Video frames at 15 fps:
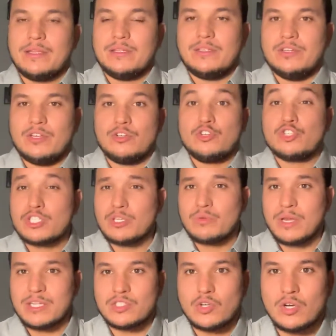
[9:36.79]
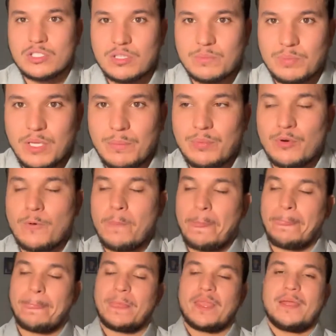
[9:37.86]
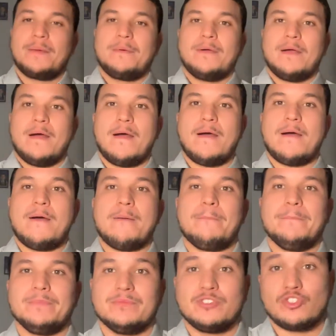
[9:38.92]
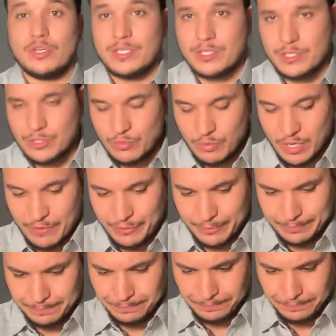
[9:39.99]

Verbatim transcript: You know, usually when I talk to people, um, strangers or whatever,